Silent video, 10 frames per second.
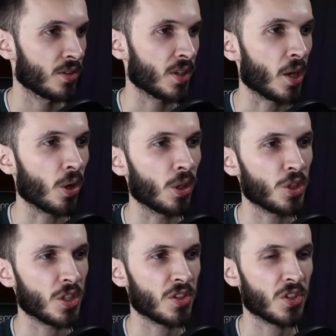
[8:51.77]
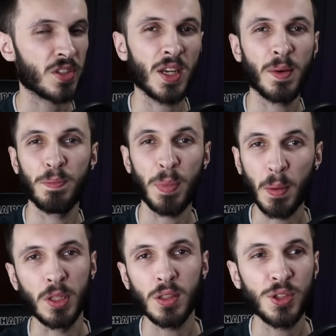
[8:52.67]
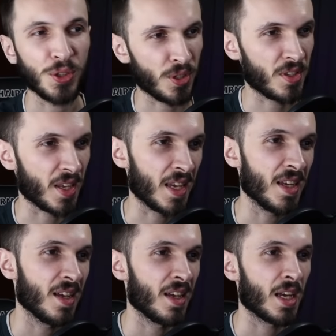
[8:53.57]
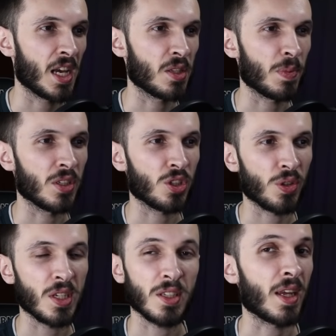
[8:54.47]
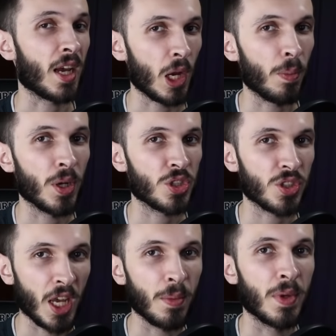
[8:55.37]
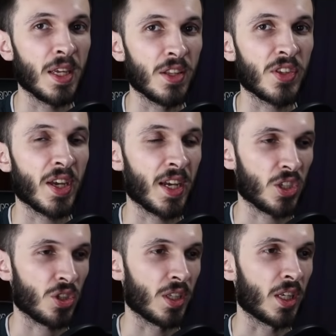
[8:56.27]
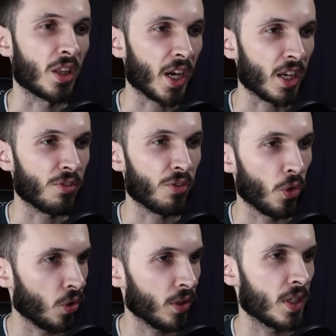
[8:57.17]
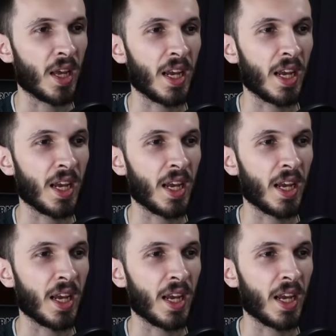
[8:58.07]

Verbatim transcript: Psychologists bubble, you could say, has been decreased in how much time it's actually live for.